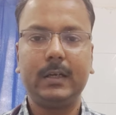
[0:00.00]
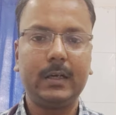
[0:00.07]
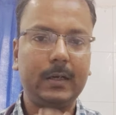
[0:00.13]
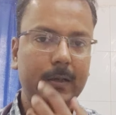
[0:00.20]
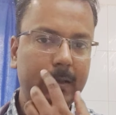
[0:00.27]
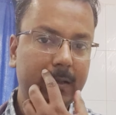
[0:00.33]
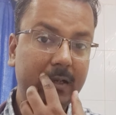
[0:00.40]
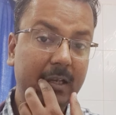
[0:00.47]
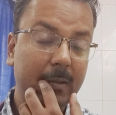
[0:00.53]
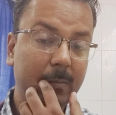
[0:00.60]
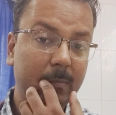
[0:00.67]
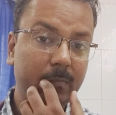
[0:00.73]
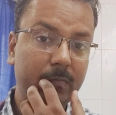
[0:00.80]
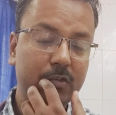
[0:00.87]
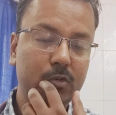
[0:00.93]
our
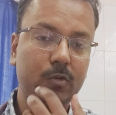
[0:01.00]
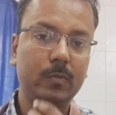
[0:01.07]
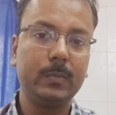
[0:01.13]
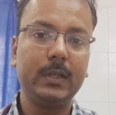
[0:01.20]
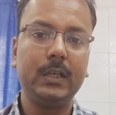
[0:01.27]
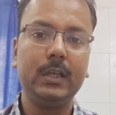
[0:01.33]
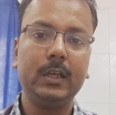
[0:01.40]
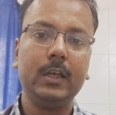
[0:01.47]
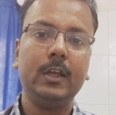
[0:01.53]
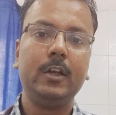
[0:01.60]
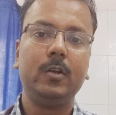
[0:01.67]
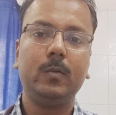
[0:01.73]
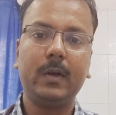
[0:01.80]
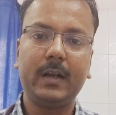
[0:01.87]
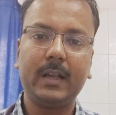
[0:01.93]
aim should be
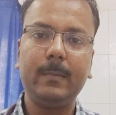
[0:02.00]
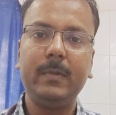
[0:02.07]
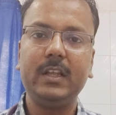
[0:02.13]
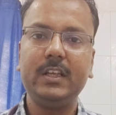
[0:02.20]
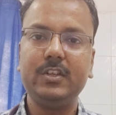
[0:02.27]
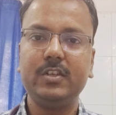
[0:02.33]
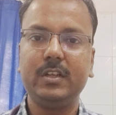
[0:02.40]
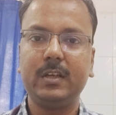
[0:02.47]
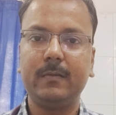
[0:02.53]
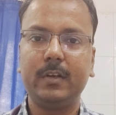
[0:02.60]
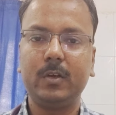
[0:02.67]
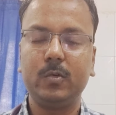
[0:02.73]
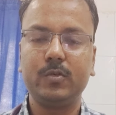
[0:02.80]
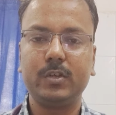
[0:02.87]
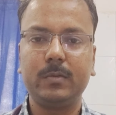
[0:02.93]
to attempt each and
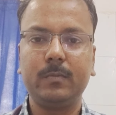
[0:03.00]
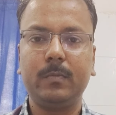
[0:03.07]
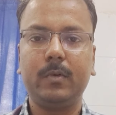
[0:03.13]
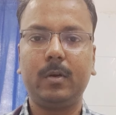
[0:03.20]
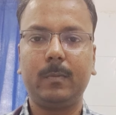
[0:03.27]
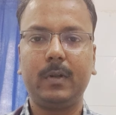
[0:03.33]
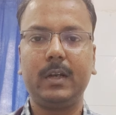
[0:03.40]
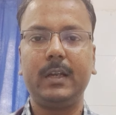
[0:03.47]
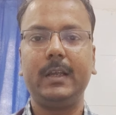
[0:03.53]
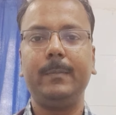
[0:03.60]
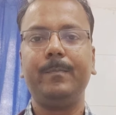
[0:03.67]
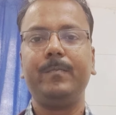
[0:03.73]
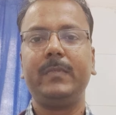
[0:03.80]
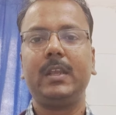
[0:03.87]
every question properly.